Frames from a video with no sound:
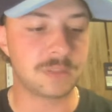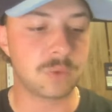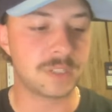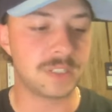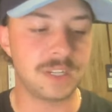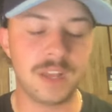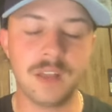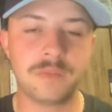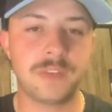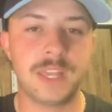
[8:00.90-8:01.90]
just wasn't
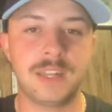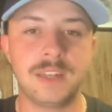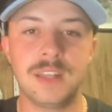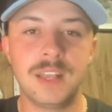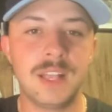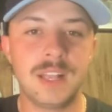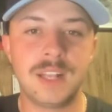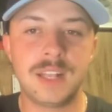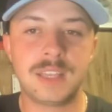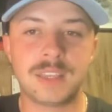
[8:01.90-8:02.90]
enough. And
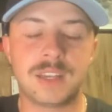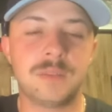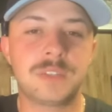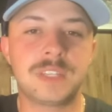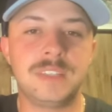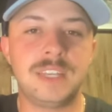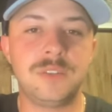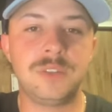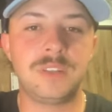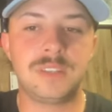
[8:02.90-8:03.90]
the Cubs
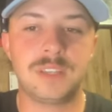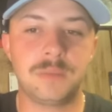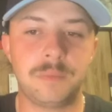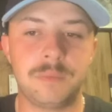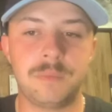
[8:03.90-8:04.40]
continued to